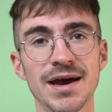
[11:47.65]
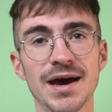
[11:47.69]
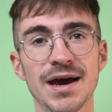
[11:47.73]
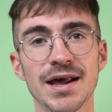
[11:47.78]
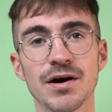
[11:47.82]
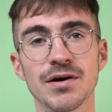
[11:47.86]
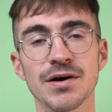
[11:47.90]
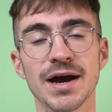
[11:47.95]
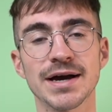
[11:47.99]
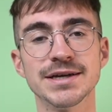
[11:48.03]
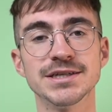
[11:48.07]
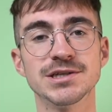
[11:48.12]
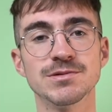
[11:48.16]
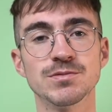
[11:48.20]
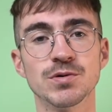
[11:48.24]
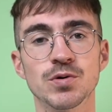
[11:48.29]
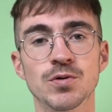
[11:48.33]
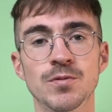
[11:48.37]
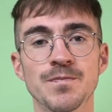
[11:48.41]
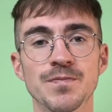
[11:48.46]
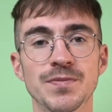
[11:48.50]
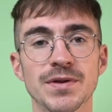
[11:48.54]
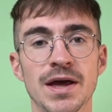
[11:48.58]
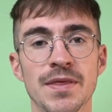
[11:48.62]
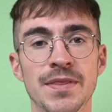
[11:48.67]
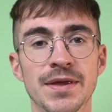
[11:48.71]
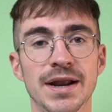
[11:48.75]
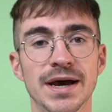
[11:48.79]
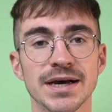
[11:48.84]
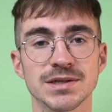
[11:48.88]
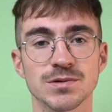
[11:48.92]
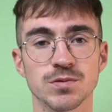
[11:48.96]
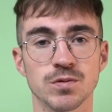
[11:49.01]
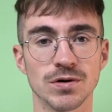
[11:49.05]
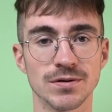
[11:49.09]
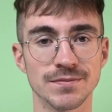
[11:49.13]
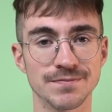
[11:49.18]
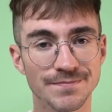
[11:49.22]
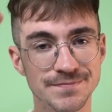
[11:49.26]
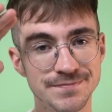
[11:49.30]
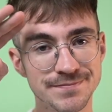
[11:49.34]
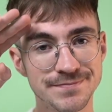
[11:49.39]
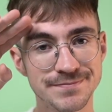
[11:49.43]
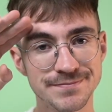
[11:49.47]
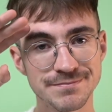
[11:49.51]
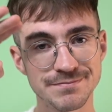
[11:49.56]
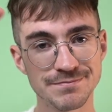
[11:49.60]
And I'll catch you all in the next one.
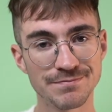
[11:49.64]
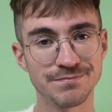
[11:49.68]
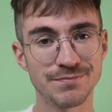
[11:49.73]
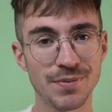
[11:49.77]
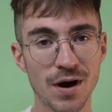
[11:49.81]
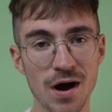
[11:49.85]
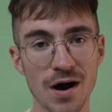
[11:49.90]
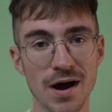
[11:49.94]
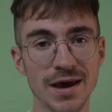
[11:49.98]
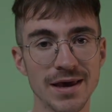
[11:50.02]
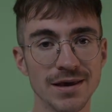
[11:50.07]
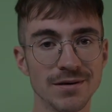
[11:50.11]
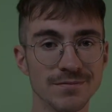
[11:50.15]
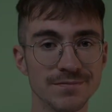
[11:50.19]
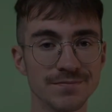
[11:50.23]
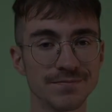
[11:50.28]
Bye.